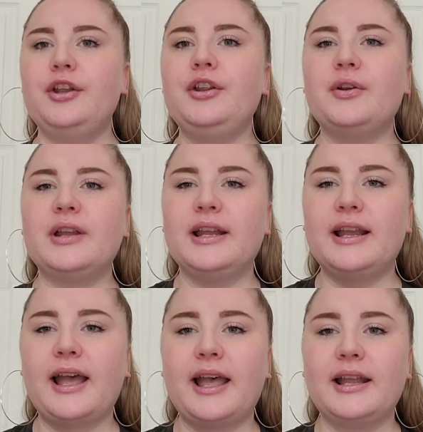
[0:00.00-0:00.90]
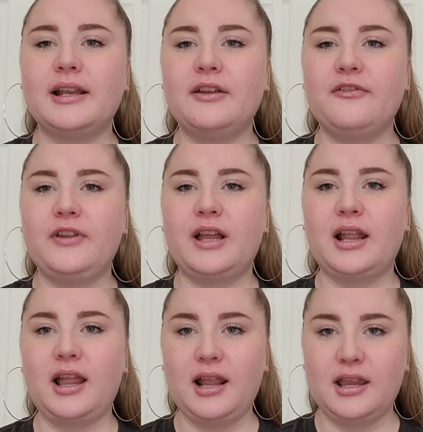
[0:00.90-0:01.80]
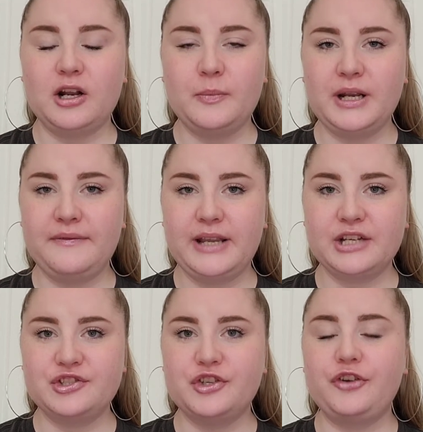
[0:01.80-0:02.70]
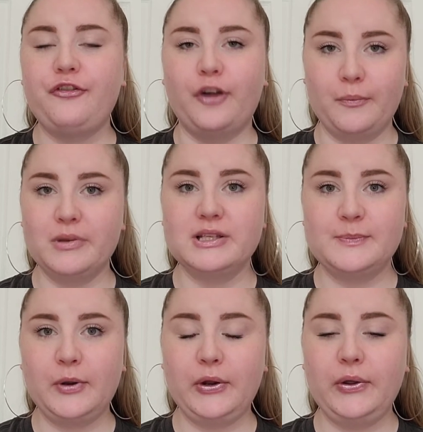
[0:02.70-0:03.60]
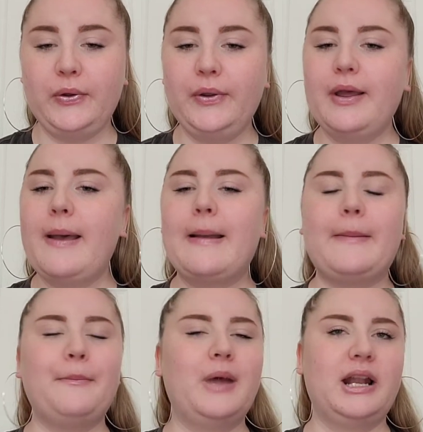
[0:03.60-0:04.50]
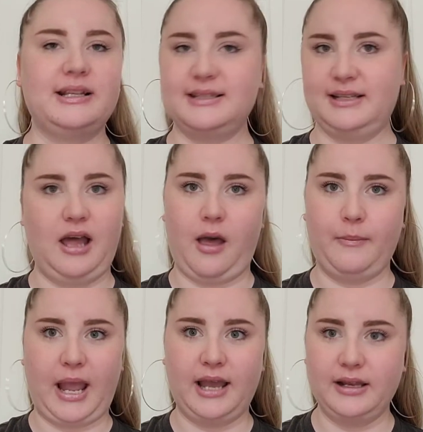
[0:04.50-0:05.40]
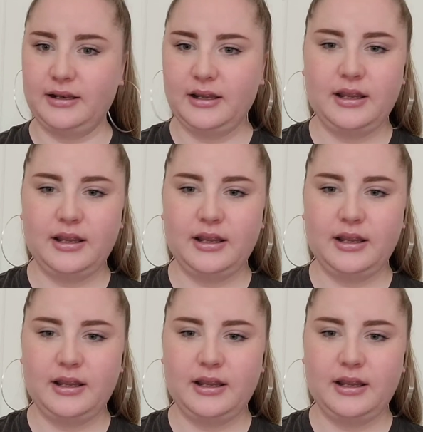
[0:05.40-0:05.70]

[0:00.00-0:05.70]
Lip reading: you can kind of feel a little bit of texture from the sparkle, but it's not bad.